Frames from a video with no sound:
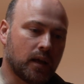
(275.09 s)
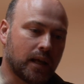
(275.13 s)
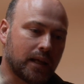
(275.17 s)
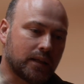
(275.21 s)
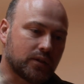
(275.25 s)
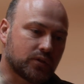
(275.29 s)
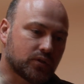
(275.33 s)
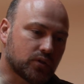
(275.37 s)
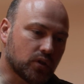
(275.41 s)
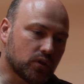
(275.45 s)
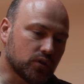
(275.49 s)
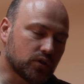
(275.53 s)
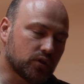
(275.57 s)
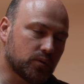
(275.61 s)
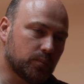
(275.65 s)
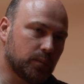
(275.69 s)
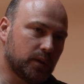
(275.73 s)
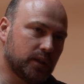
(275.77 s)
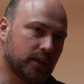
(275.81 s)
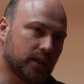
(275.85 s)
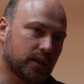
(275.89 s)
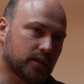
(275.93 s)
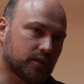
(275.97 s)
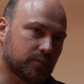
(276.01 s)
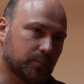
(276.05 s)
And social
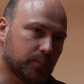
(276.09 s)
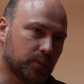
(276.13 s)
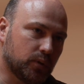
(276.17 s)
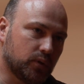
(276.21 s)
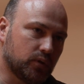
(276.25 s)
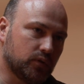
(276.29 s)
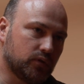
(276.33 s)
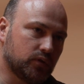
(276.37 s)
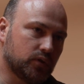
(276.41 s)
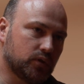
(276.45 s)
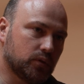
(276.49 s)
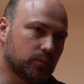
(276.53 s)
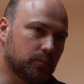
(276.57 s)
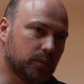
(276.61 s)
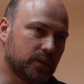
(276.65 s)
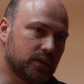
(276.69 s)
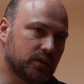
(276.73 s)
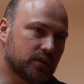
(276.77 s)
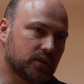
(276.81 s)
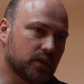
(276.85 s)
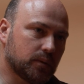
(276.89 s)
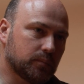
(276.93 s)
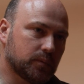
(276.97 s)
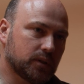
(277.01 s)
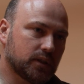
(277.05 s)
media has proven to be
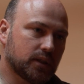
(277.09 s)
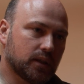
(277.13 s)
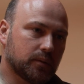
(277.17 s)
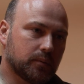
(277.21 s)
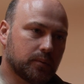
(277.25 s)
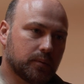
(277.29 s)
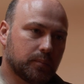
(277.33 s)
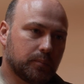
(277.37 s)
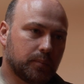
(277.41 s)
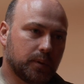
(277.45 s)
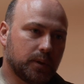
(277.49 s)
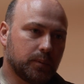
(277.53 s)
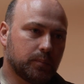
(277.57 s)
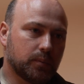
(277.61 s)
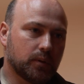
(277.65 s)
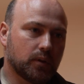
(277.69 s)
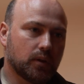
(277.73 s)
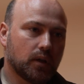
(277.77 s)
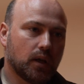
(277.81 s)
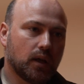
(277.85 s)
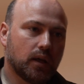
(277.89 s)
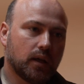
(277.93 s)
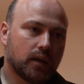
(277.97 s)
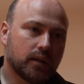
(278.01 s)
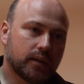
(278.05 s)
something that
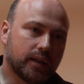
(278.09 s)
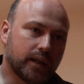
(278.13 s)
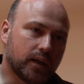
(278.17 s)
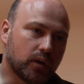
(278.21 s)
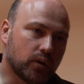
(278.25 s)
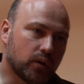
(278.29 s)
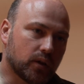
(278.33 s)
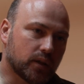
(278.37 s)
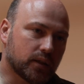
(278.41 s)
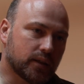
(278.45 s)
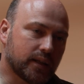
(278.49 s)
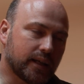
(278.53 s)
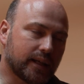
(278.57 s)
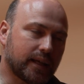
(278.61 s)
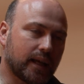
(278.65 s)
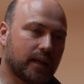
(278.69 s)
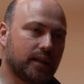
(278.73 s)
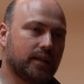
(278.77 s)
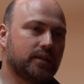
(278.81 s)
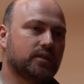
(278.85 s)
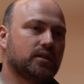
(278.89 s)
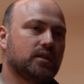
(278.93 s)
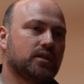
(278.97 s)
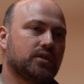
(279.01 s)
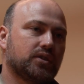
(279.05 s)
people, they can
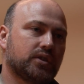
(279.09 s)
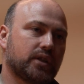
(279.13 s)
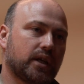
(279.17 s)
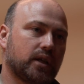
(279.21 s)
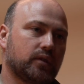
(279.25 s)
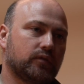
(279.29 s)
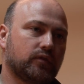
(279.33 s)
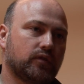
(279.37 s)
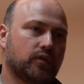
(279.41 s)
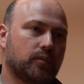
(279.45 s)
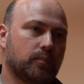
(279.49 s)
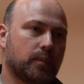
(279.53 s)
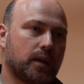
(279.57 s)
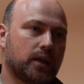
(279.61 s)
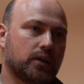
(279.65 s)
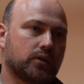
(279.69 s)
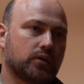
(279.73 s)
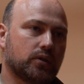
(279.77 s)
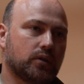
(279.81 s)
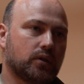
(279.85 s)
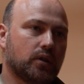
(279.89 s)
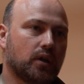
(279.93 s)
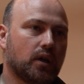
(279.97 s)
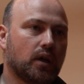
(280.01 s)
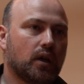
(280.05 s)
easily share
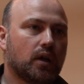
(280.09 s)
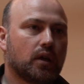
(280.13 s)
information.